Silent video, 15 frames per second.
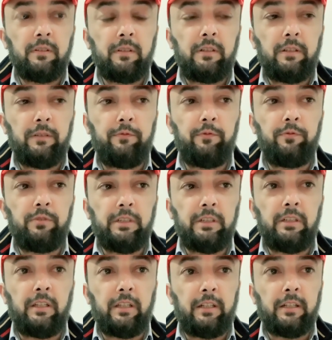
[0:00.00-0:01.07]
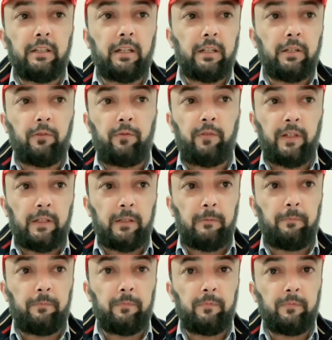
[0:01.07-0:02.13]
and you need any kind of help
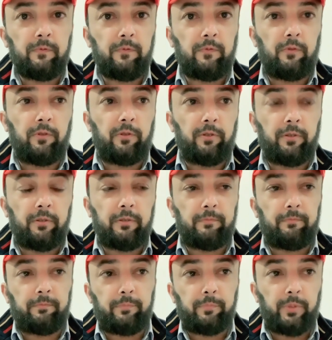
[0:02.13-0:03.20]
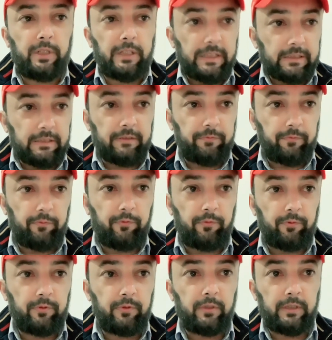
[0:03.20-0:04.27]
for buying the
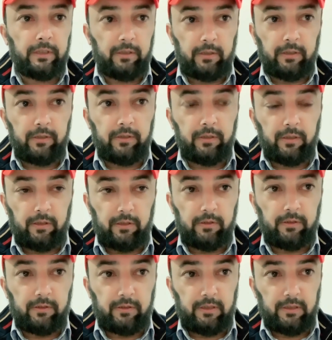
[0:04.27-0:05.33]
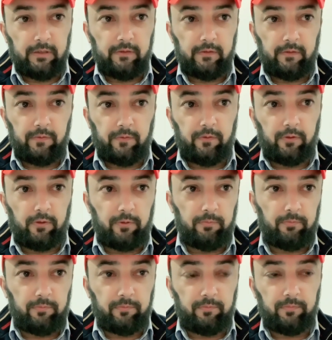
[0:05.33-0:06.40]
phone and other things
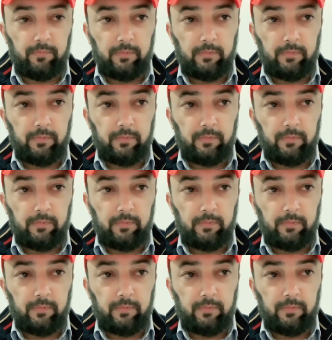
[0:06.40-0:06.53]
from